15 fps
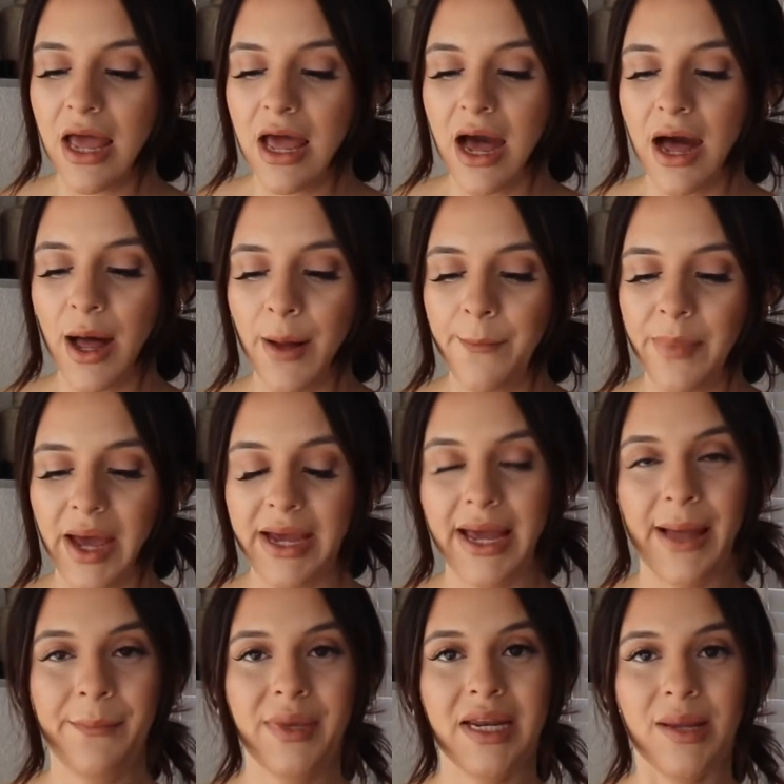I
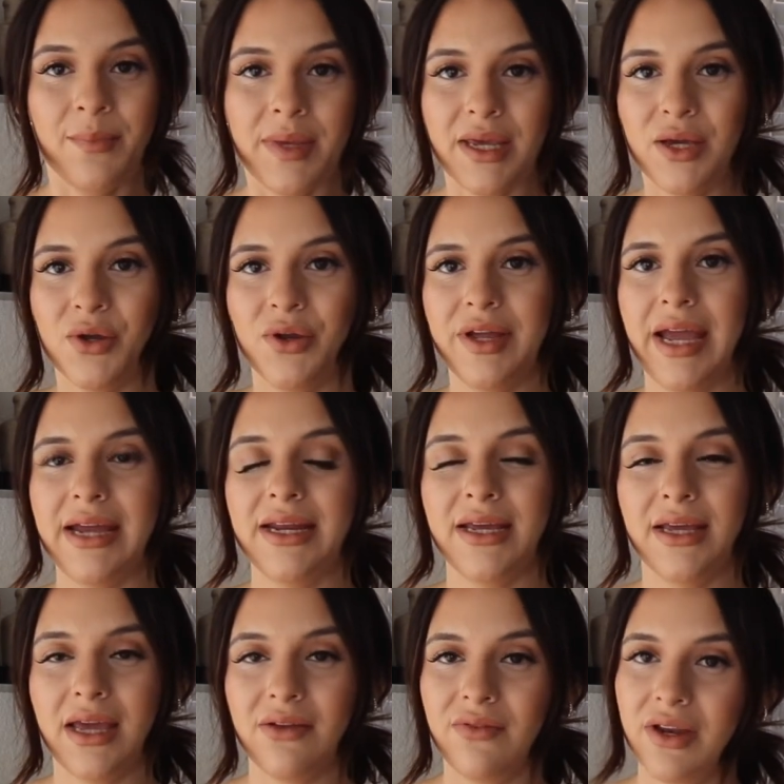am going to be creating
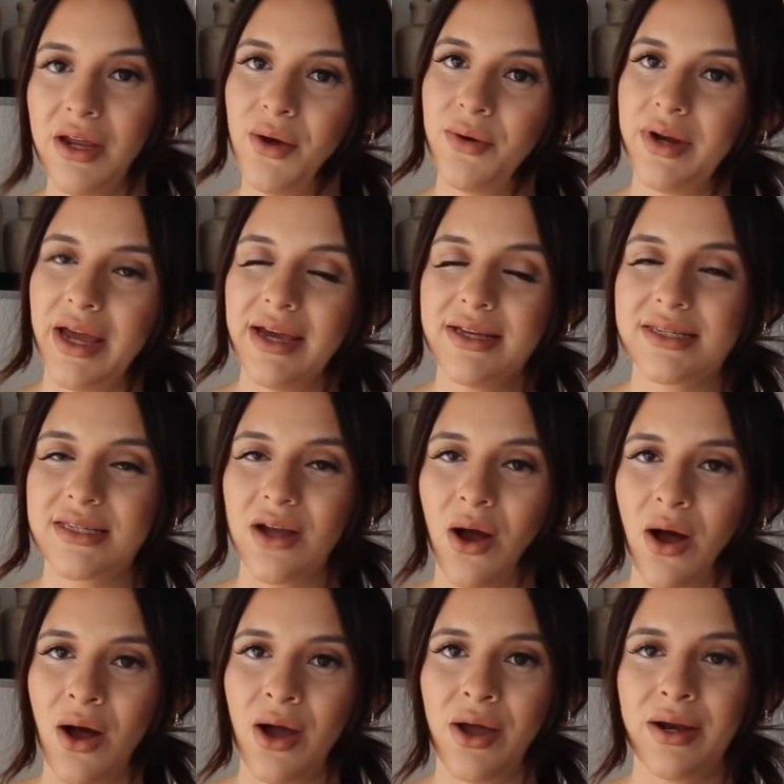a video next
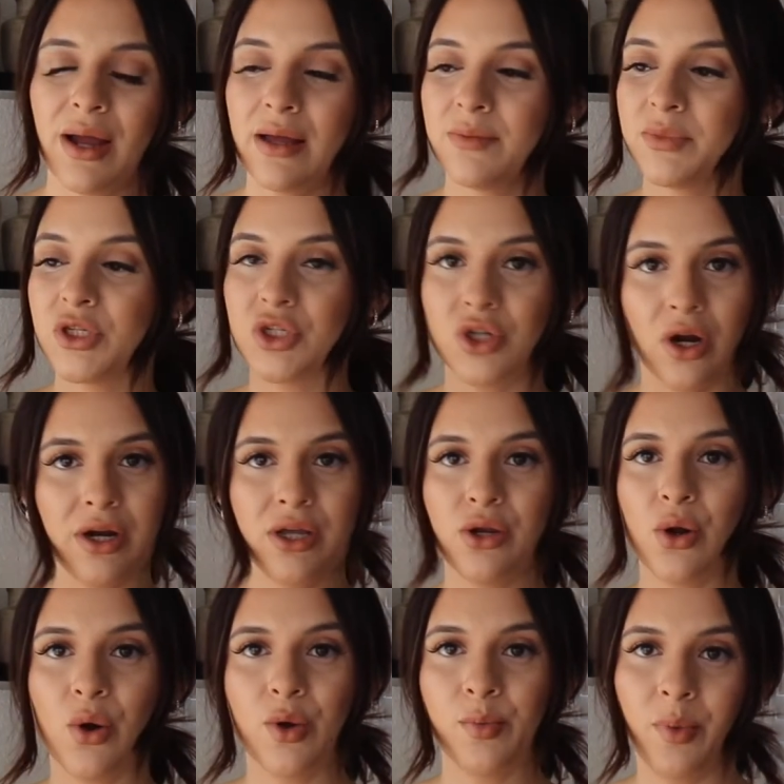on starting your
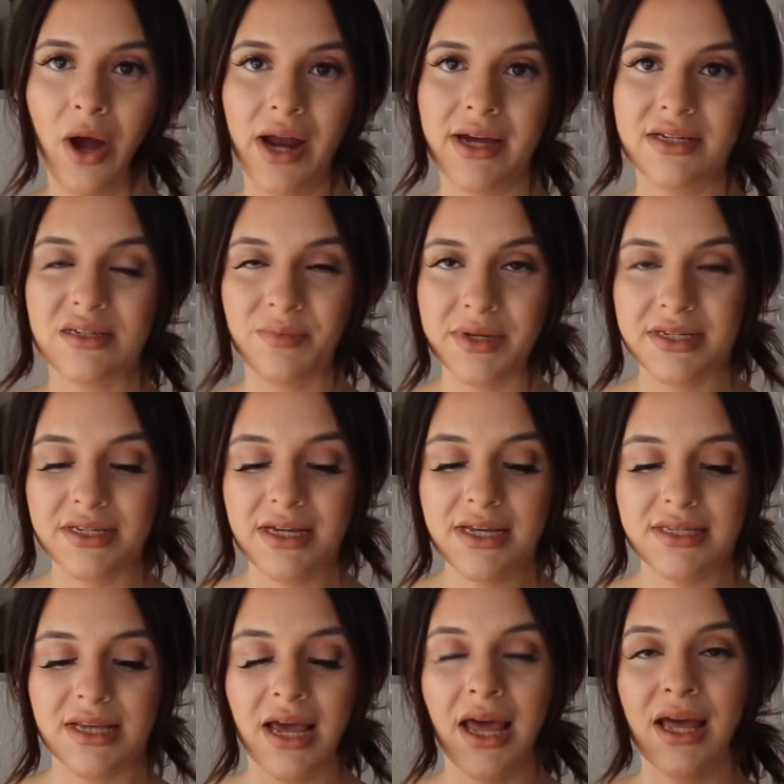own product
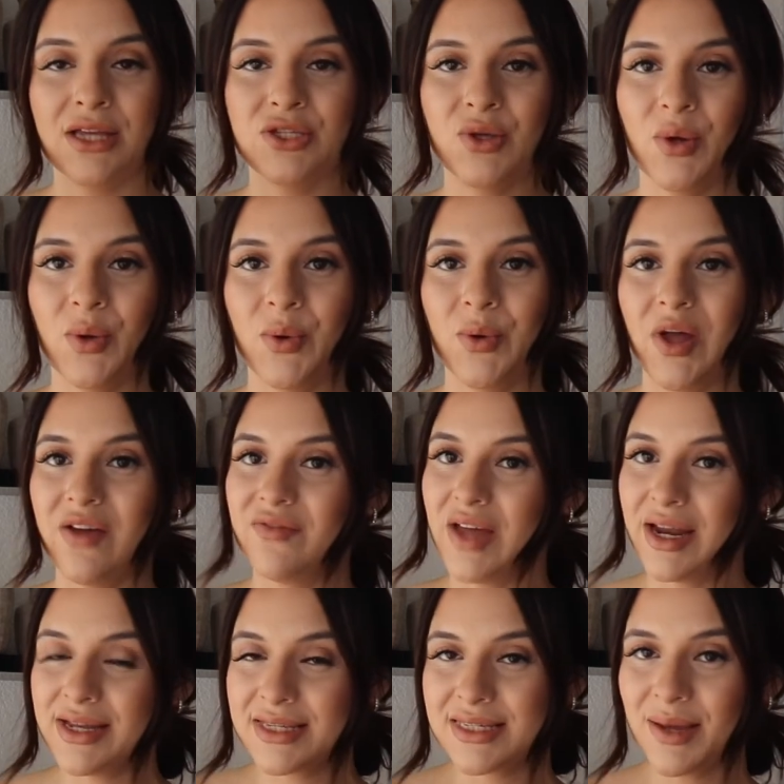business. So if that
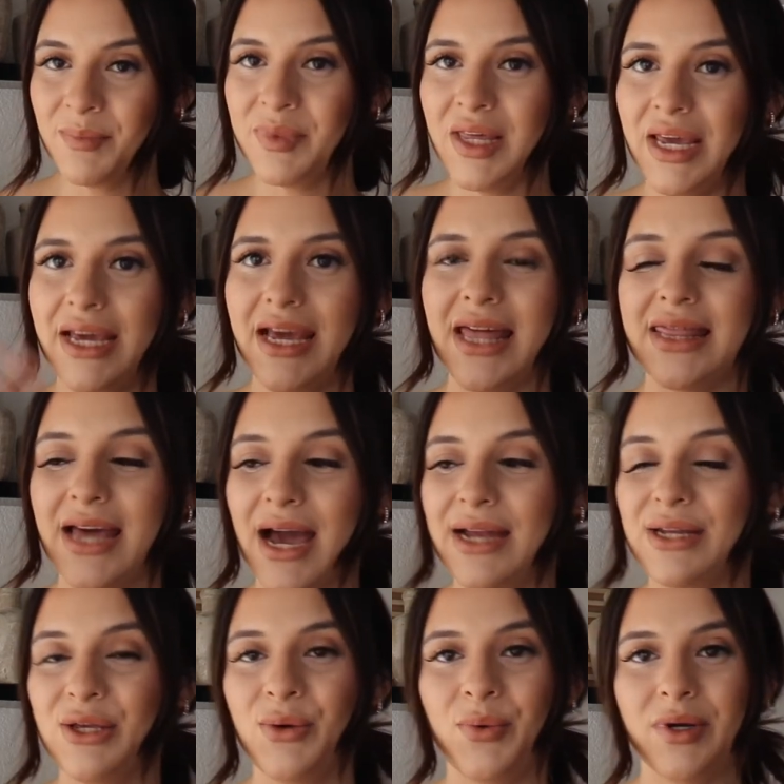is something
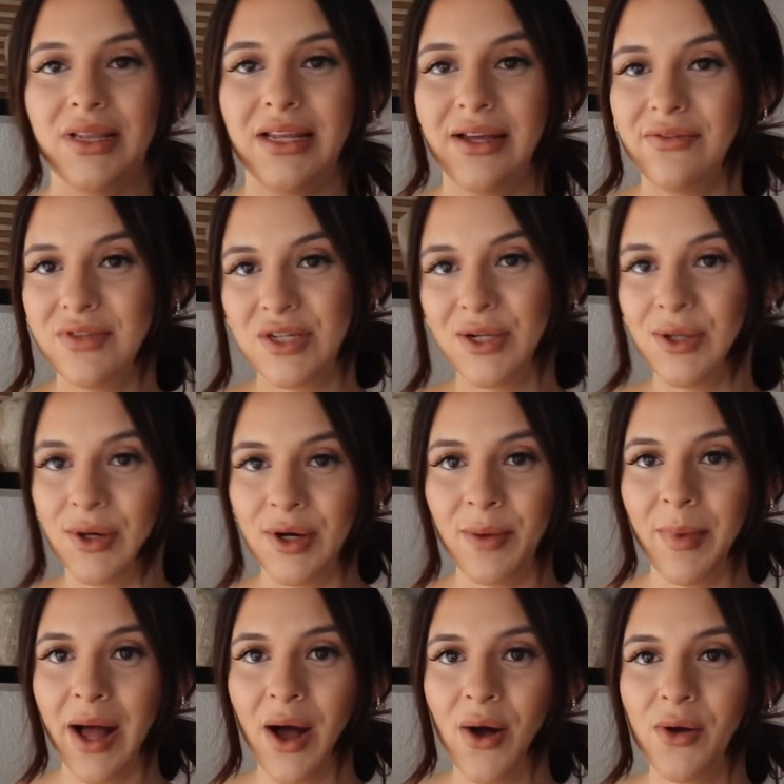that you would love to learn
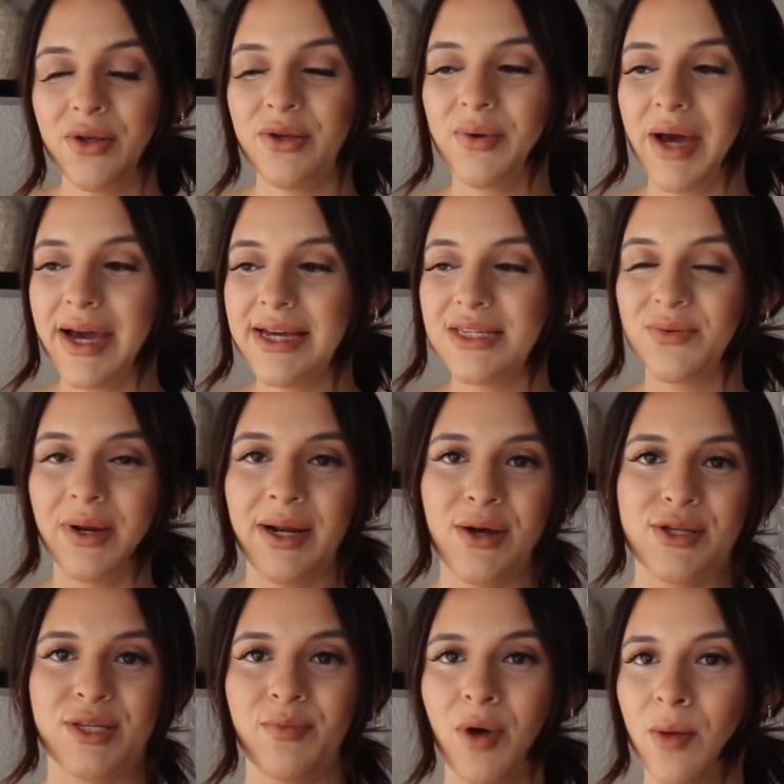about, you guys, right now
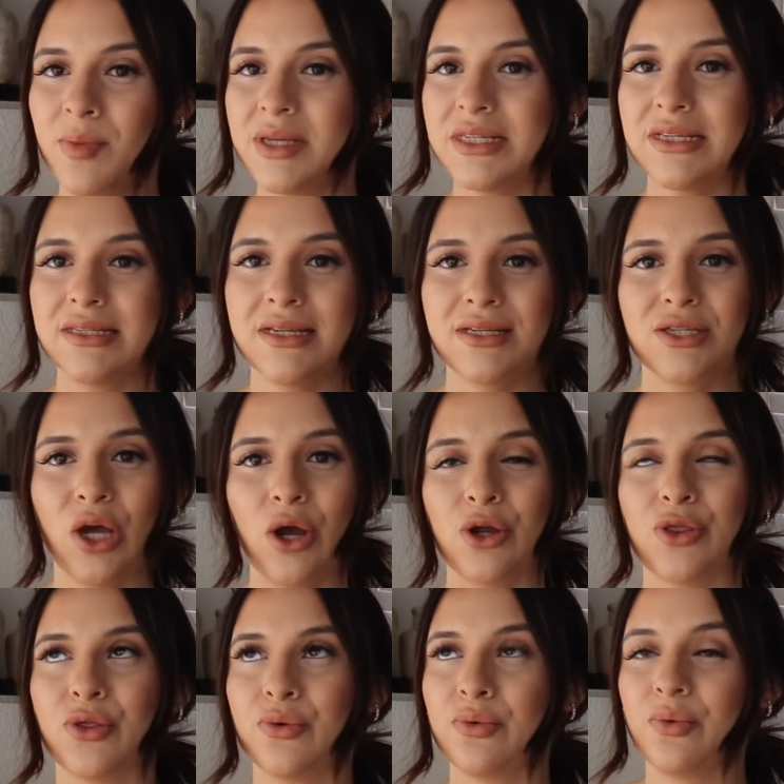small businesses
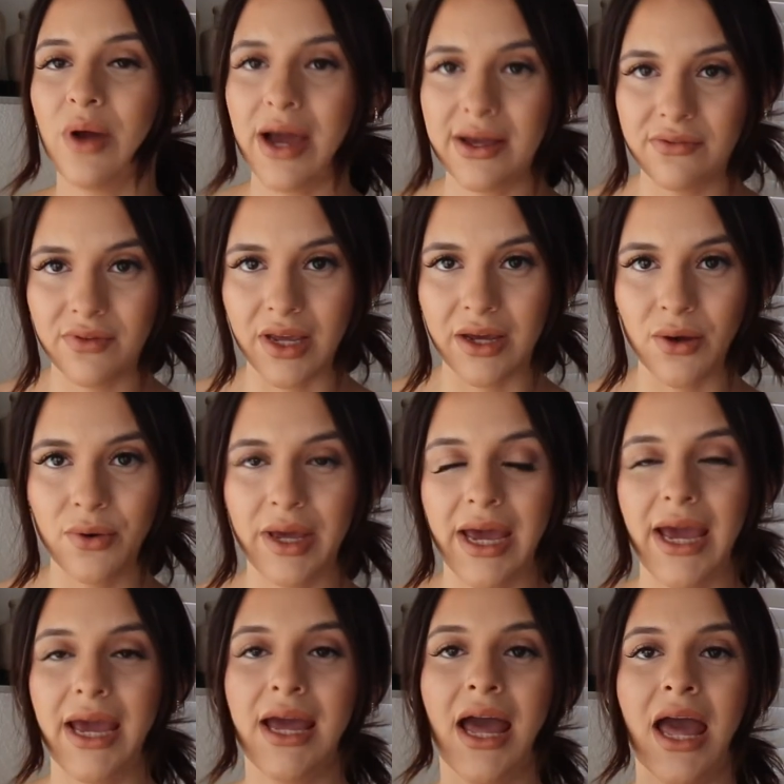are thriving,
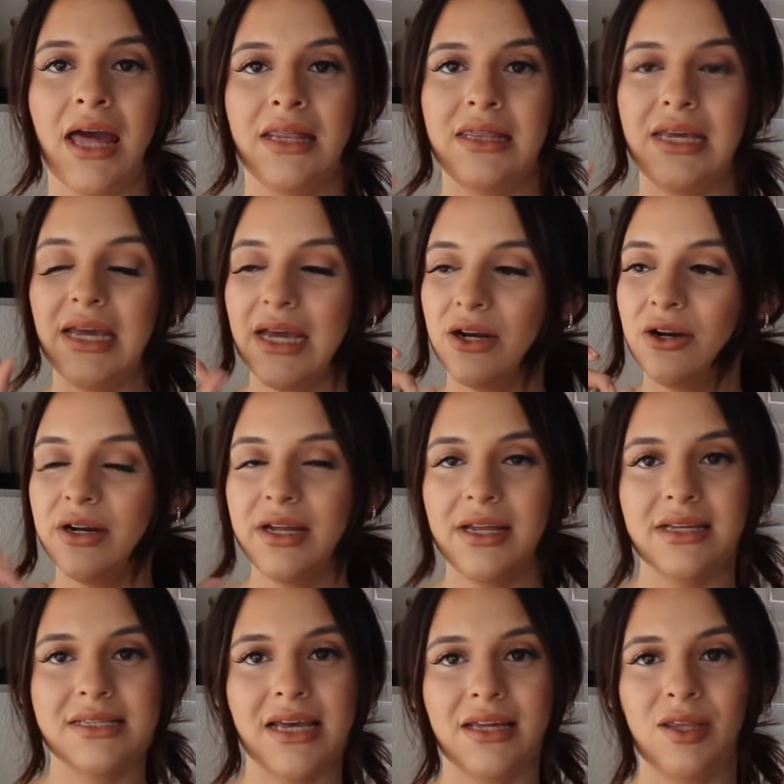okay? The internet
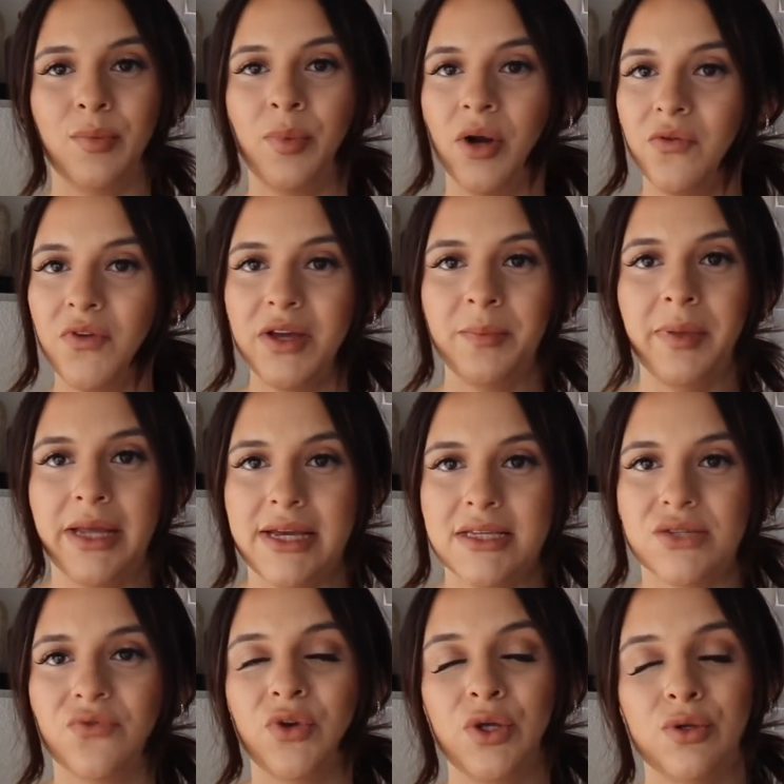is like the perfect
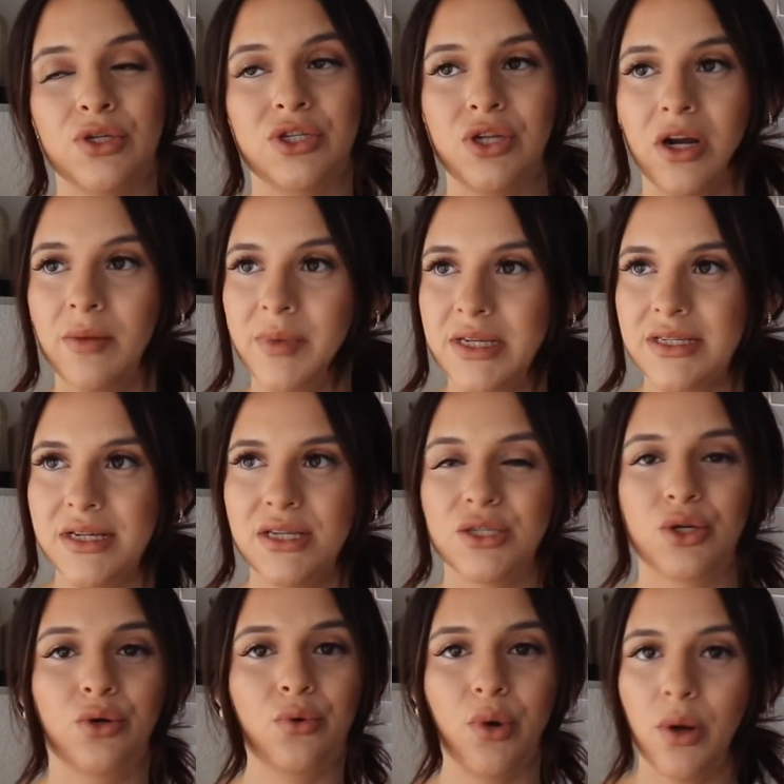place for you to start a business,
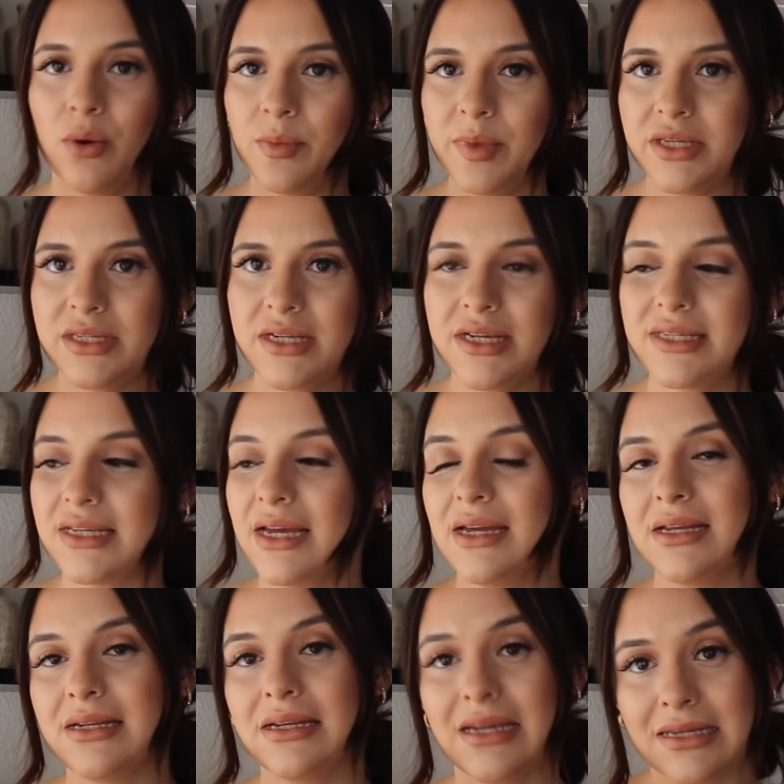grow a business,
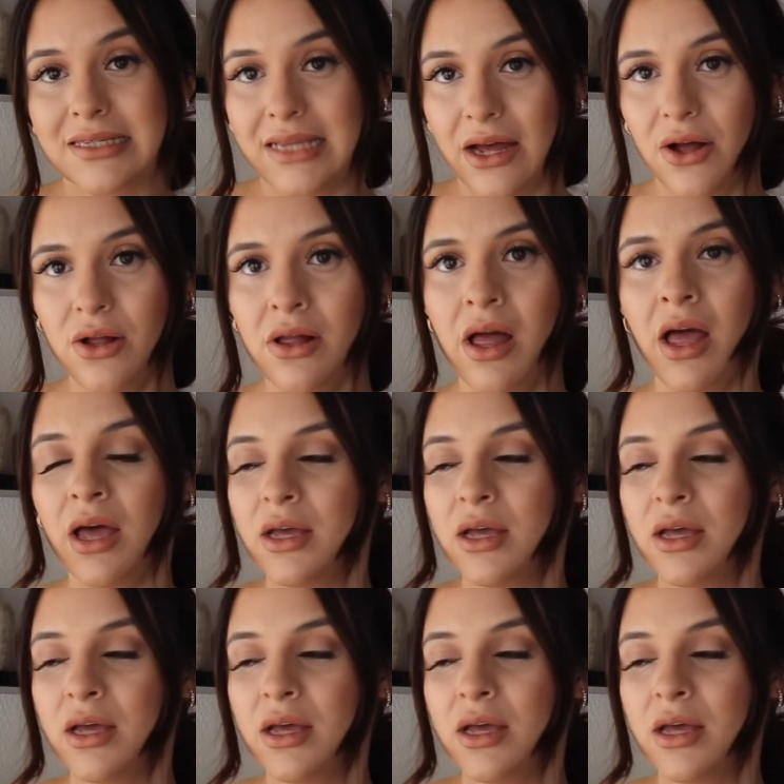and excel.